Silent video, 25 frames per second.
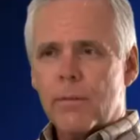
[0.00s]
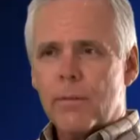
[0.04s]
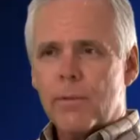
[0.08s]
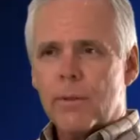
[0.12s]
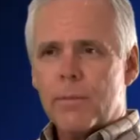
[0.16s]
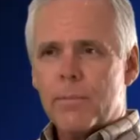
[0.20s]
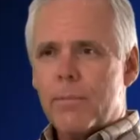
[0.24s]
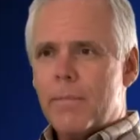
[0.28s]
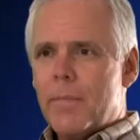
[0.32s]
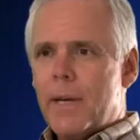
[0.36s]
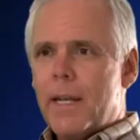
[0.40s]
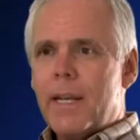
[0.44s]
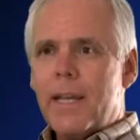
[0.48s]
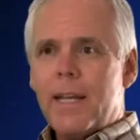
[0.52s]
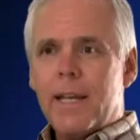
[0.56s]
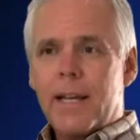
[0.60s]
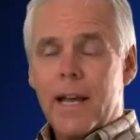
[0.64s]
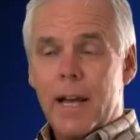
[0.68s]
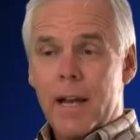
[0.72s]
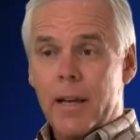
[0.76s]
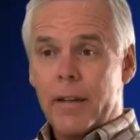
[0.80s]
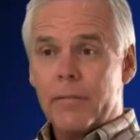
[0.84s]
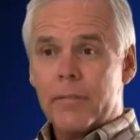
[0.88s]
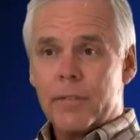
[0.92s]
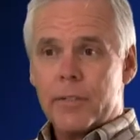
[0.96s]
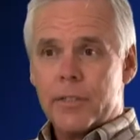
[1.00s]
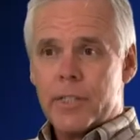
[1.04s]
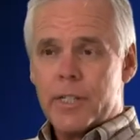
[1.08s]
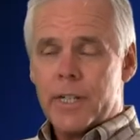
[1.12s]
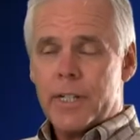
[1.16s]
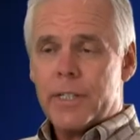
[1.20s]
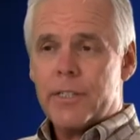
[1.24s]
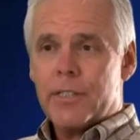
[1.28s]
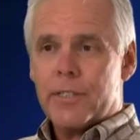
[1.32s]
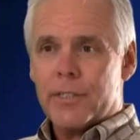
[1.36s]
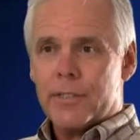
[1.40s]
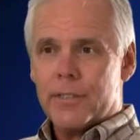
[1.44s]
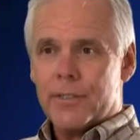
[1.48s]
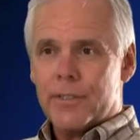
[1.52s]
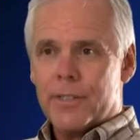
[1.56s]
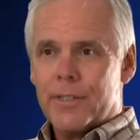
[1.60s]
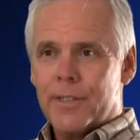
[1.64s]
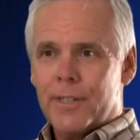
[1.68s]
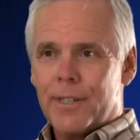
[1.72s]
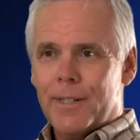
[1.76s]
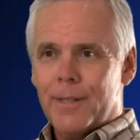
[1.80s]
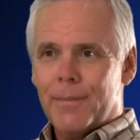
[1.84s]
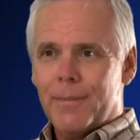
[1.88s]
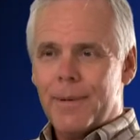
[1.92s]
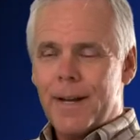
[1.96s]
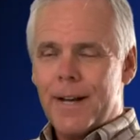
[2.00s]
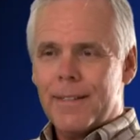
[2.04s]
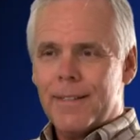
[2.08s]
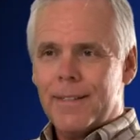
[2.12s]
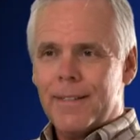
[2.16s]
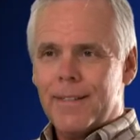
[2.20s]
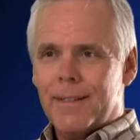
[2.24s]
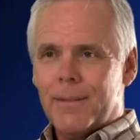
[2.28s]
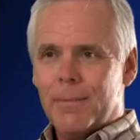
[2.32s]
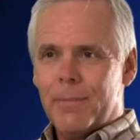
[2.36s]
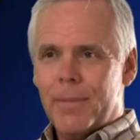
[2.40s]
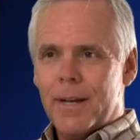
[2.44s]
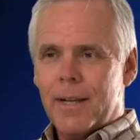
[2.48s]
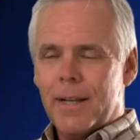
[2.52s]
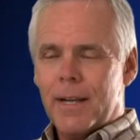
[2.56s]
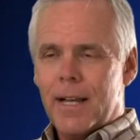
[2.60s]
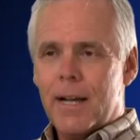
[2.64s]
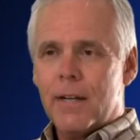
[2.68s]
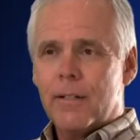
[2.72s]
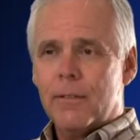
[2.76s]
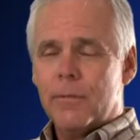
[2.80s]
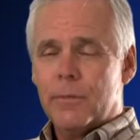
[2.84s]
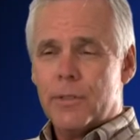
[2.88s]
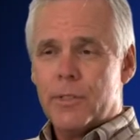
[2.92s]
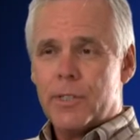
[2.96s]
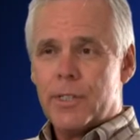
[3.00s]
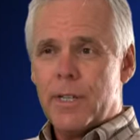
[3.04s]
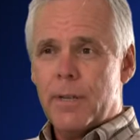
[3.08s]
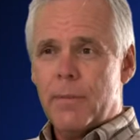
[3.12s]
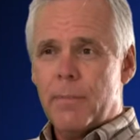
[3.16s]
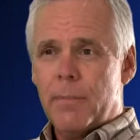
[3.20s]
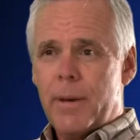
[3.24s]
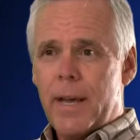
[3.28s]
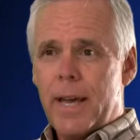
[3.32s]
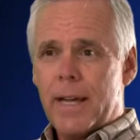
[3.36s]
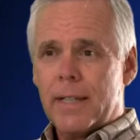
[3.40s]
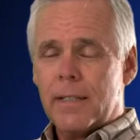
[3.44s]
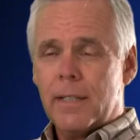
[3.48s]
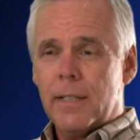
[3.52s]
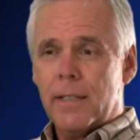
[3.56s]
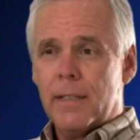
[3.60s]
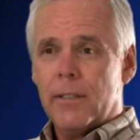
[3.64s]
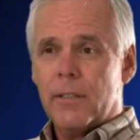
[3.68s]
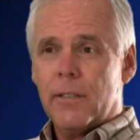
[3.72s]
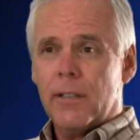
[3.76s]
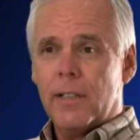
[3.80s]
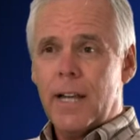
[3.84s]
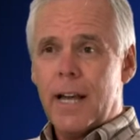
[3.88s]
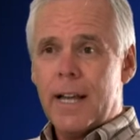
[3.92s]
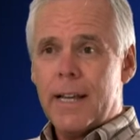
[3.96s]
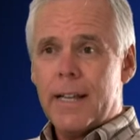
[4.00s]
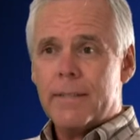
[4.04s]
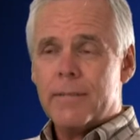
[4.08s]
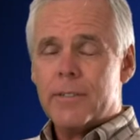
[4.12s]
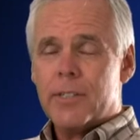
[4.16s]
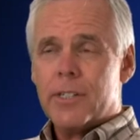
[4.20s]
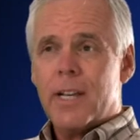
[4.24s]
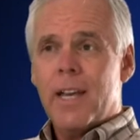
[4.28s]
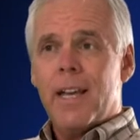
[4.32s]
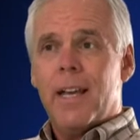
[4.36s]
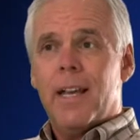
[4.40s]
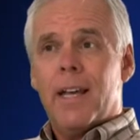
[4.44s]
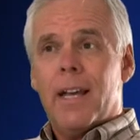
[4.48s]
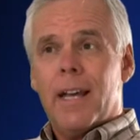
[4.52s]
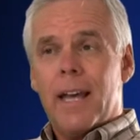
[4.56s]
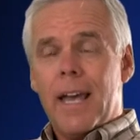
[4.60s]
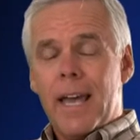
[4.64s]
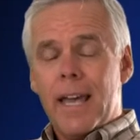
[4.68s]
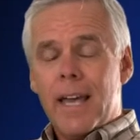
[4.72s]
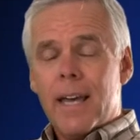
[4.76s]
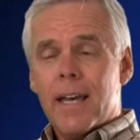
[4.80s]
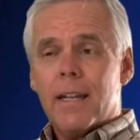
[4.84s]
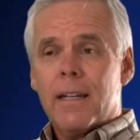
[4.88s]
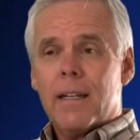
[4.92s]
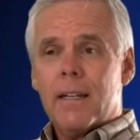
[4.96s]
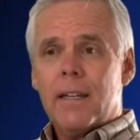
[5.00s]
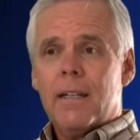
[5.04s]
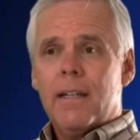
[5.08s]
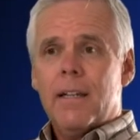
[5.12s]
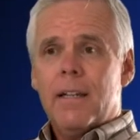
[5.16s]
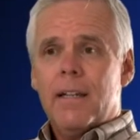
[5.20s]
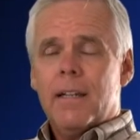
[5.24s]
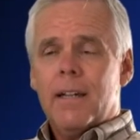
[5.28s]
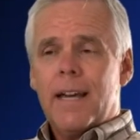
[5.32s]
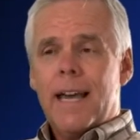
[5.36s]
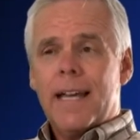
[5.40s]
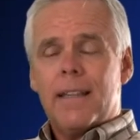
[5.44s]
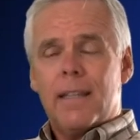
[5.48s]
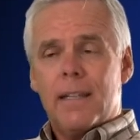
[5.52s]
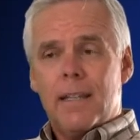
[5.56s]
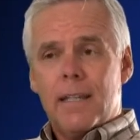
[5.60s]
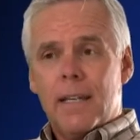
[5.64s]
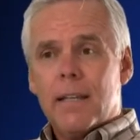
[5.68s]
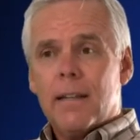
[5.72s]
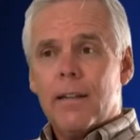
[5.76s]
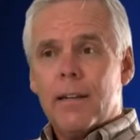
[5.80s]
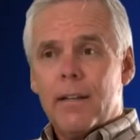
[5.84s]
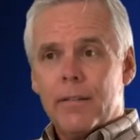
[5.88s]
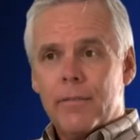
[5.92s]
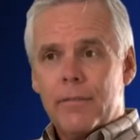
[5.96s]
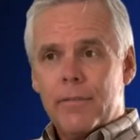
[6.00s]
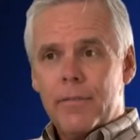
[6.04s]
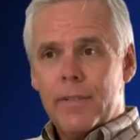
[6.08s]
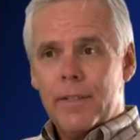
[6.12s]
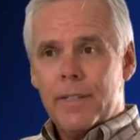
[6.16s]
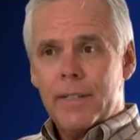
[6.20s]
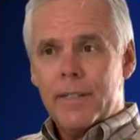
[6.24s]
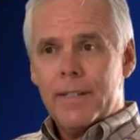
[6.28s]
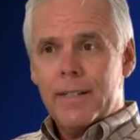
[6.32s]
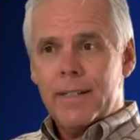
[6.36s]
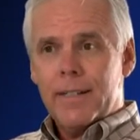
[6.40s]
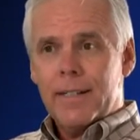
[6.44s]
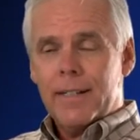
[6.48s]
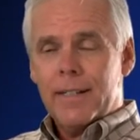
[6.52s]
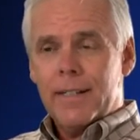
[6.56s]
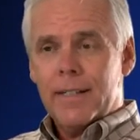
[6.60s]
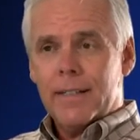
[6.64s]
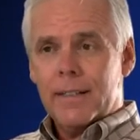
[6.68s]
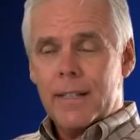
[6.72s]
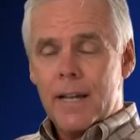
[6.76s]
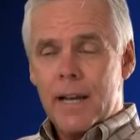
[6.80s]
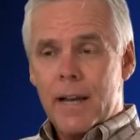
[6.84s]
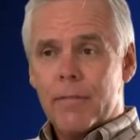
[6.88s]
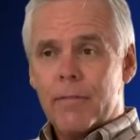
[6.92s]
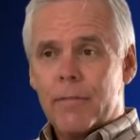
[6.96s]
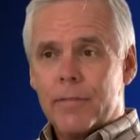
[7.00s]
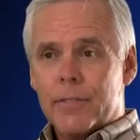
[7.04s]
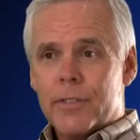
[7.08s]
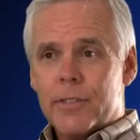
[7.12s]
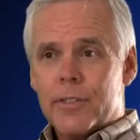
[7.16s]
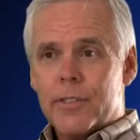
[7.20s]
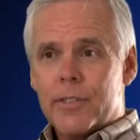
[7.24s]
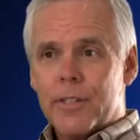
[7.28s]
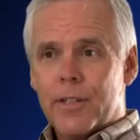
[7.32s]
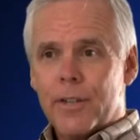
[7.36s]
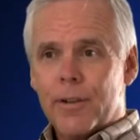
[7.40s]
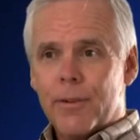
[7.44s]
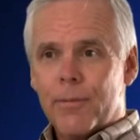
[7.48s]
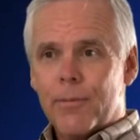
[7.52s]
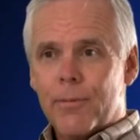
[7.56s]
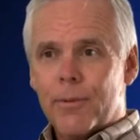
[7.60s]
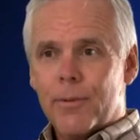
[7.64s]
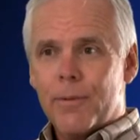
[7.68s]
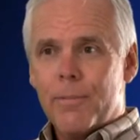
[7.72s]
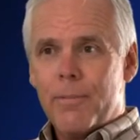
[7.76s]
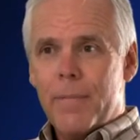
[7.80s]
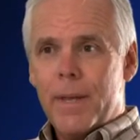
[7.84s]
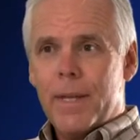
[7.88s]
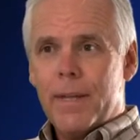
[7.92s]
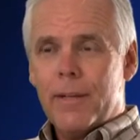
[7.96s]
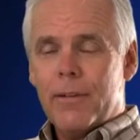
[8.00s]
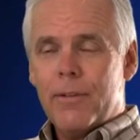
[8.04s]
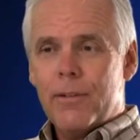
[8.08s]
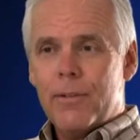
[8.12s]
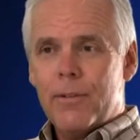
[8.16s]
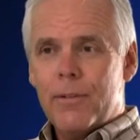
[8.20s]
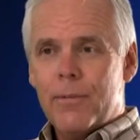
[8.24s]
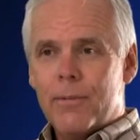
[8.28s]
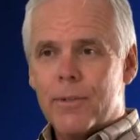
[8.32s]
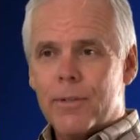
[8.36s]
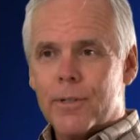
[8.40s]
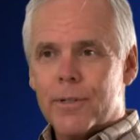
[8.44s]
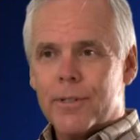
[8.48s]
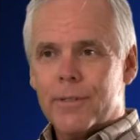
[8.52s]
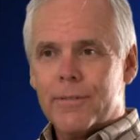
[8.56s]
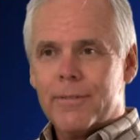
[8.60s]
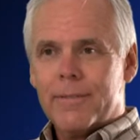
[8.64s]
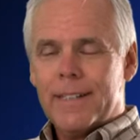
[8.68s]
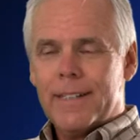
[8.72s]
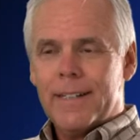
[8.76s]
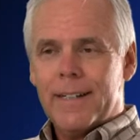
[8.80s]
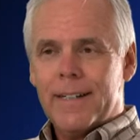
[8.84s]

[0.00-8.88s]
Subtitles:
were many conversations about how it was impacting their lives. And at the end of the conference, there were men who were